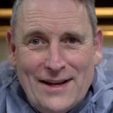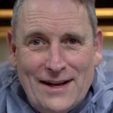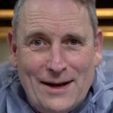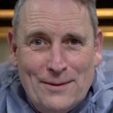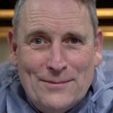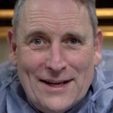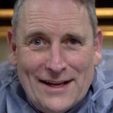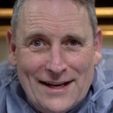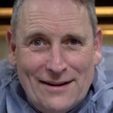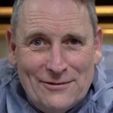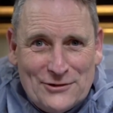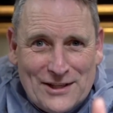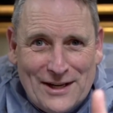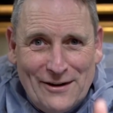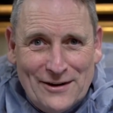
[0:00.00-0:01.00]
I'm going to have
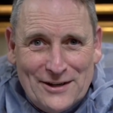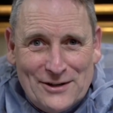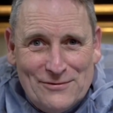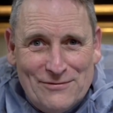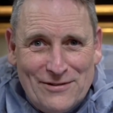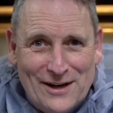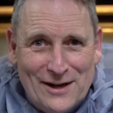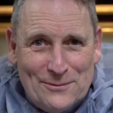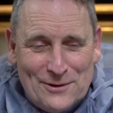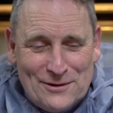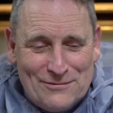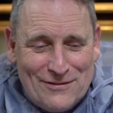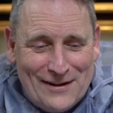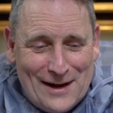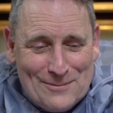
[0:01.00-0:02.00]
to go and confer with the
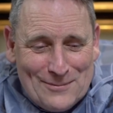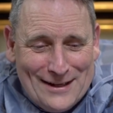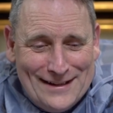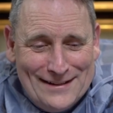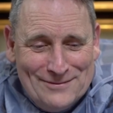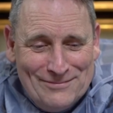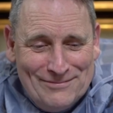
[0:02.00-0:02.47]
family.